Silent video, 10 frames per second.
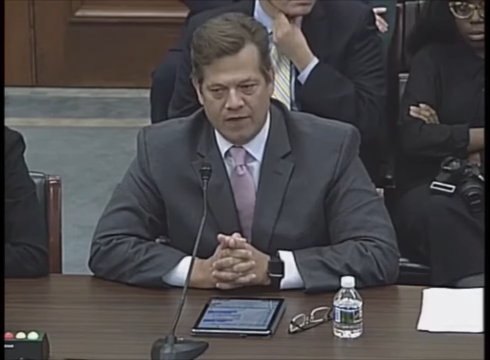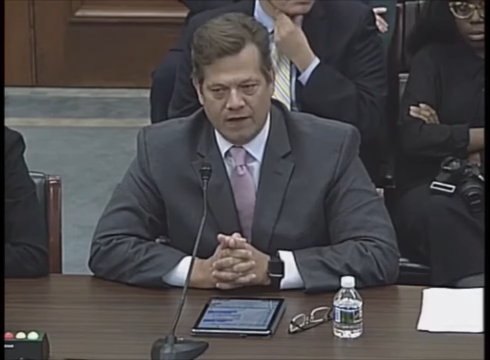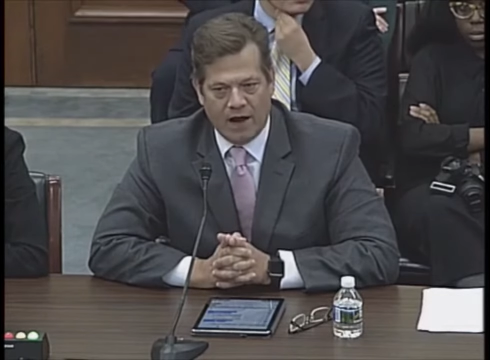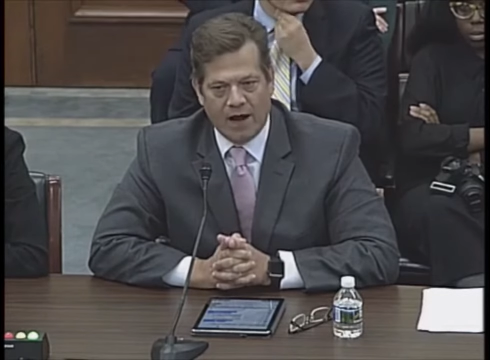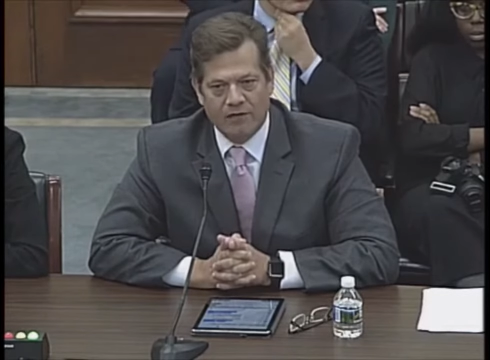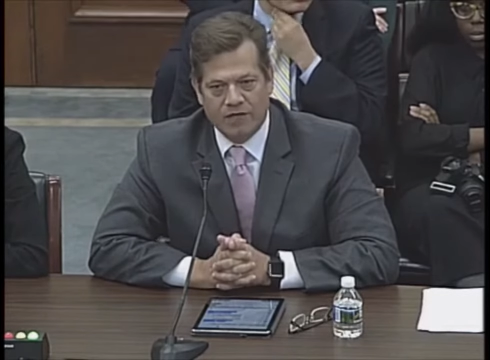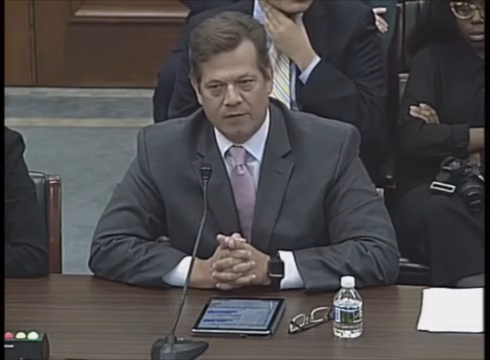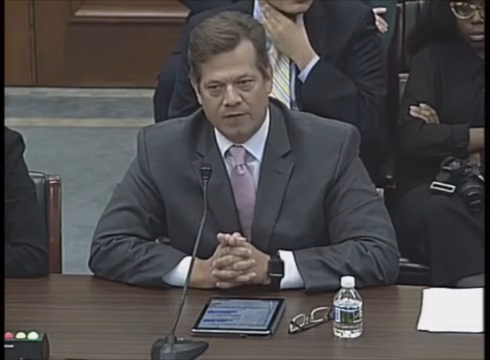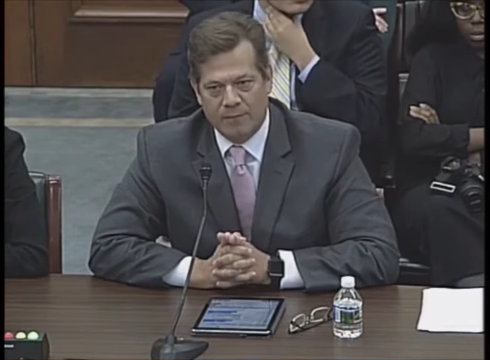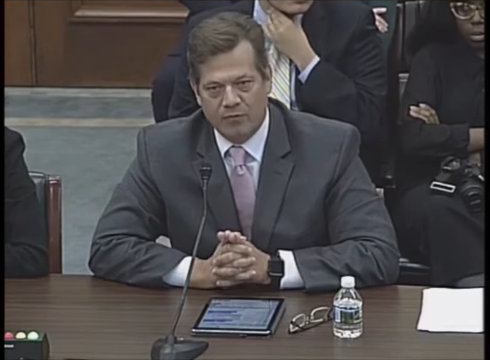they can hire
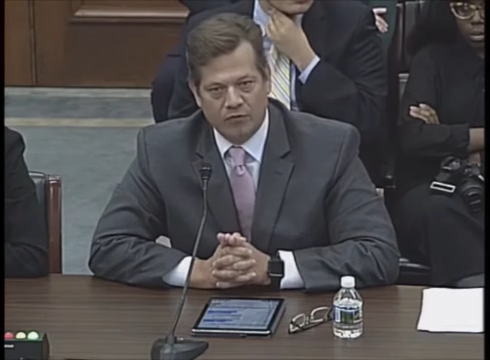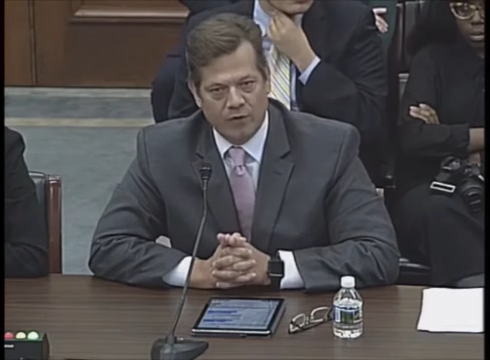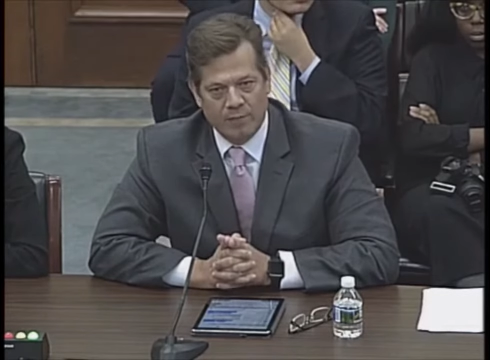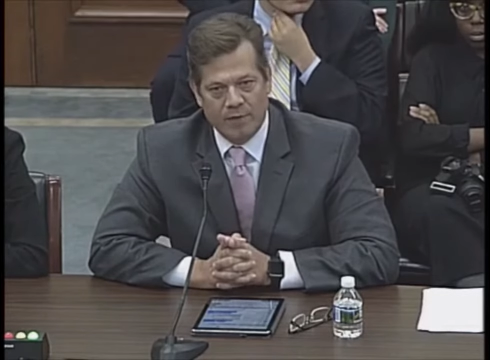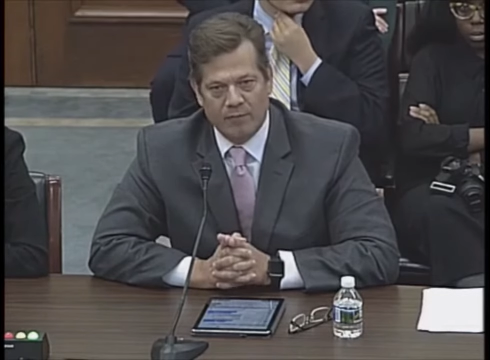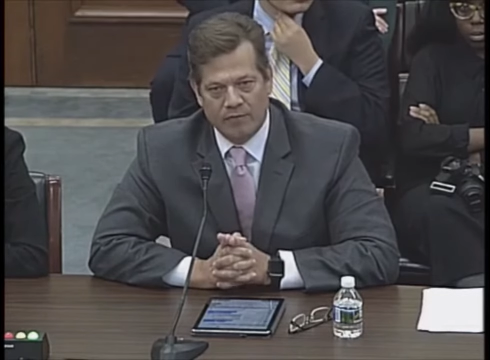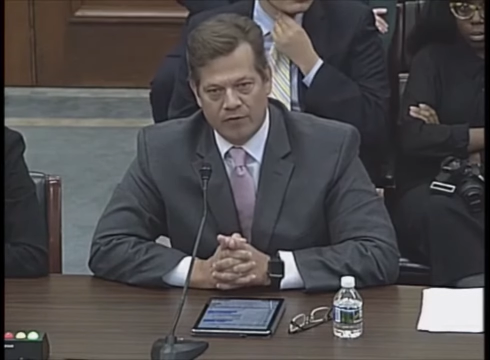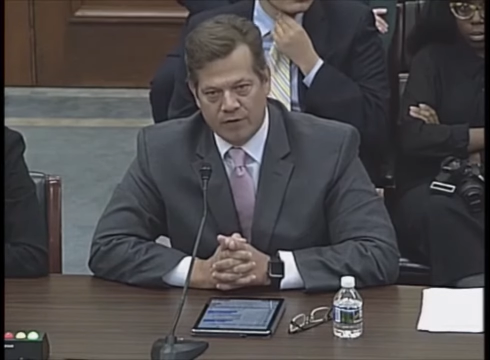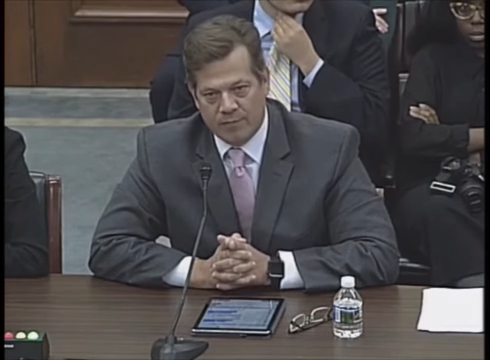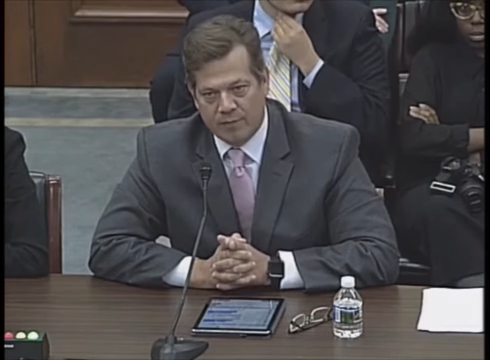10 people, 20 people,
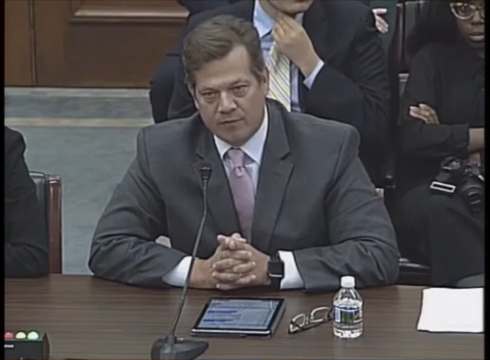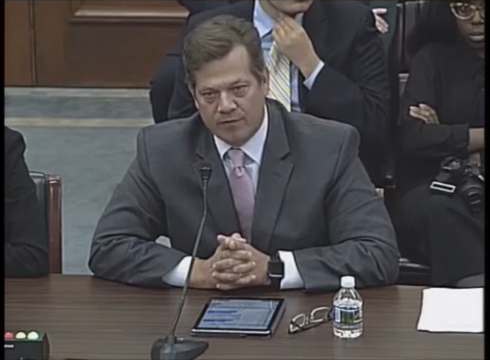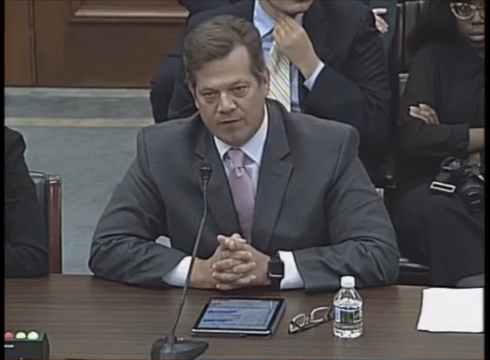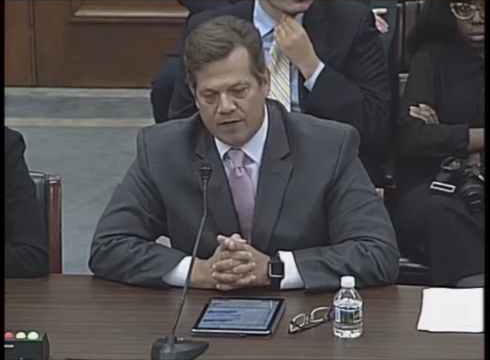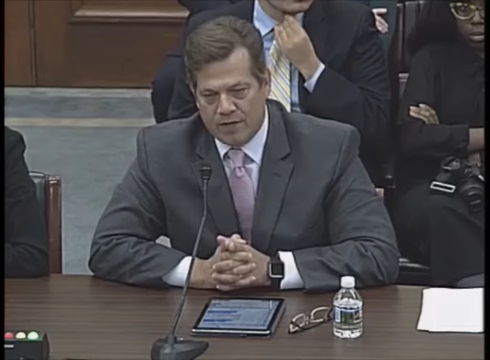30 people.